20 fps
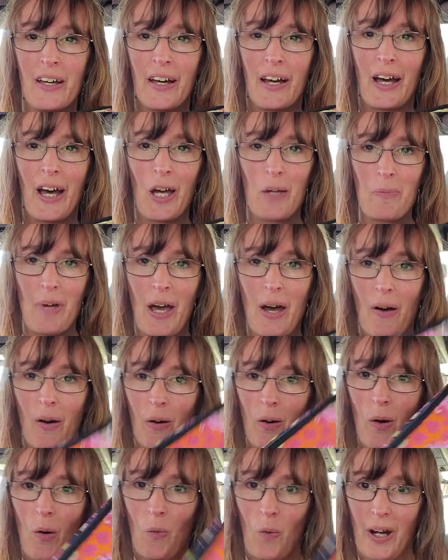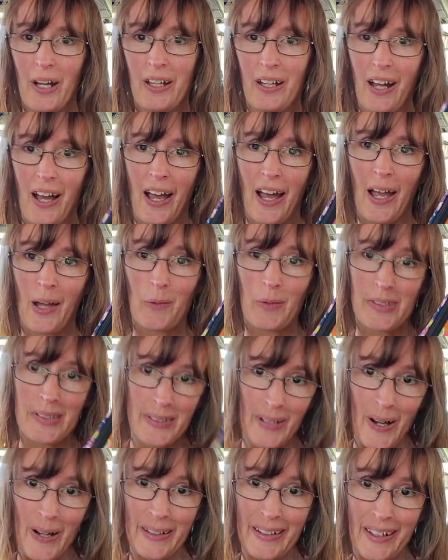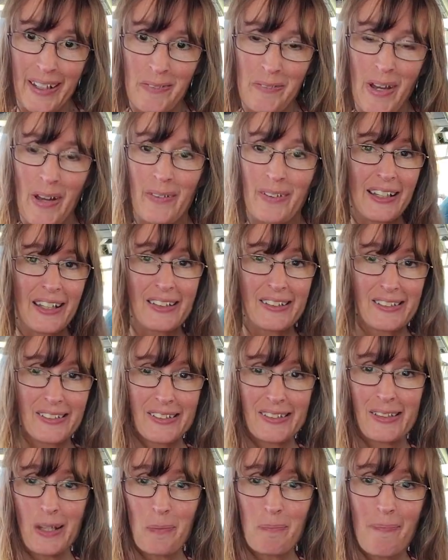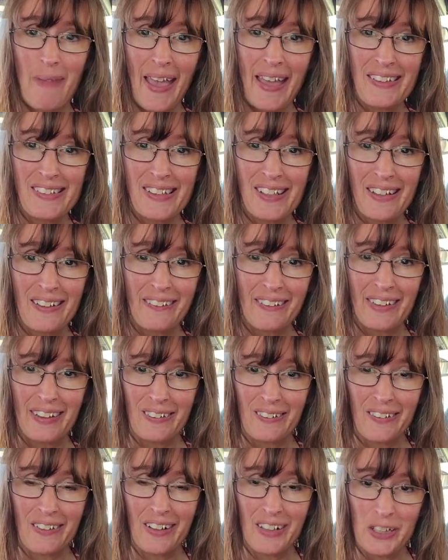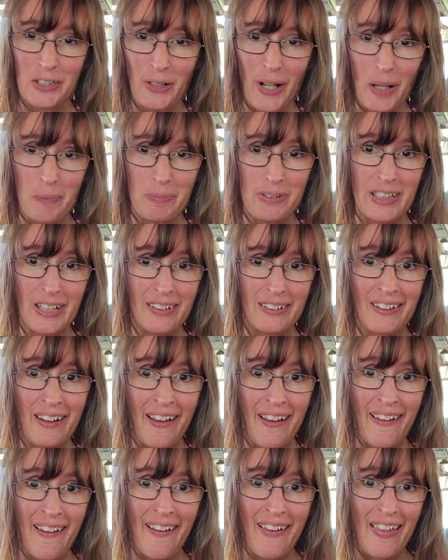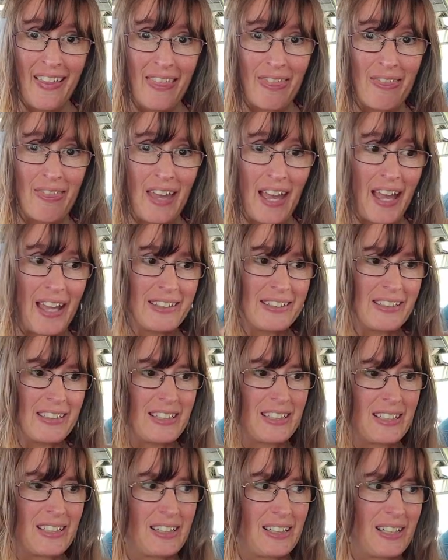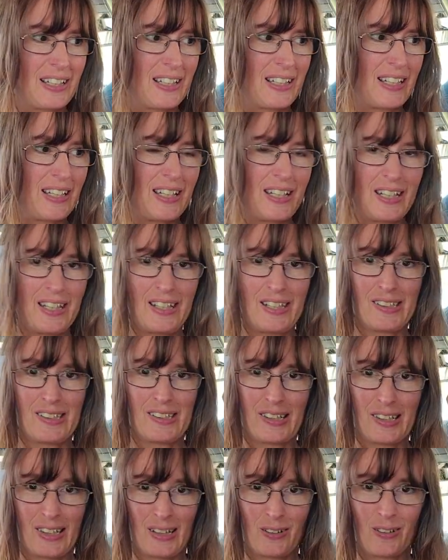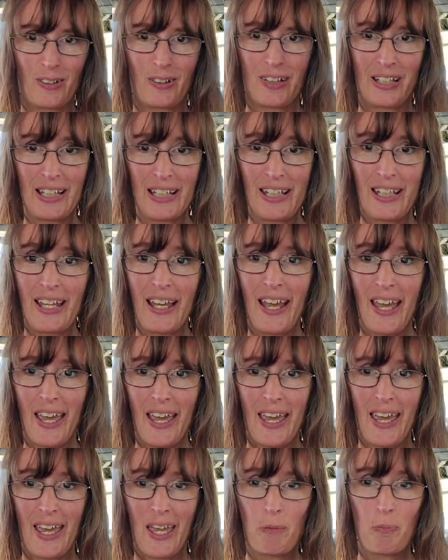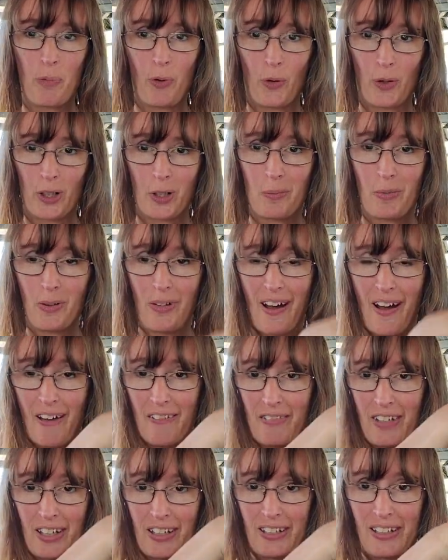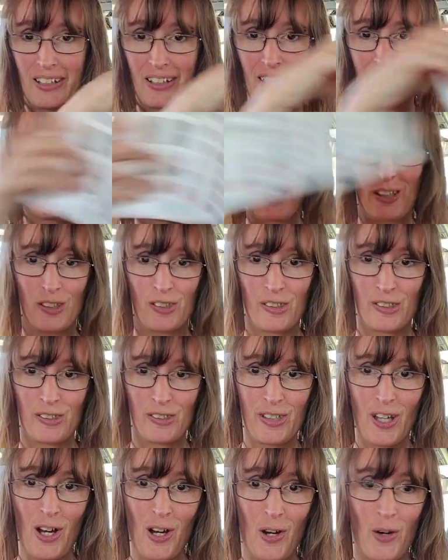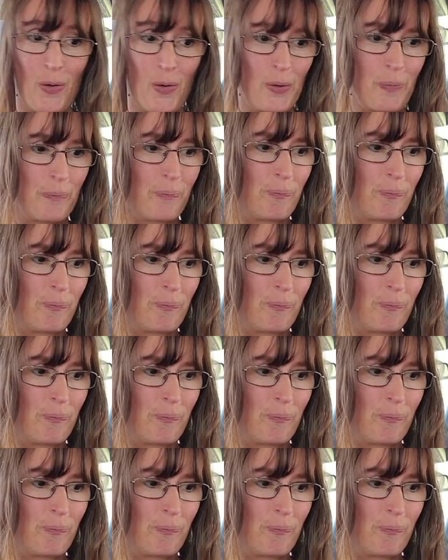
about what I was talking about. It's this amazing little contraption that is literally a portable oven. So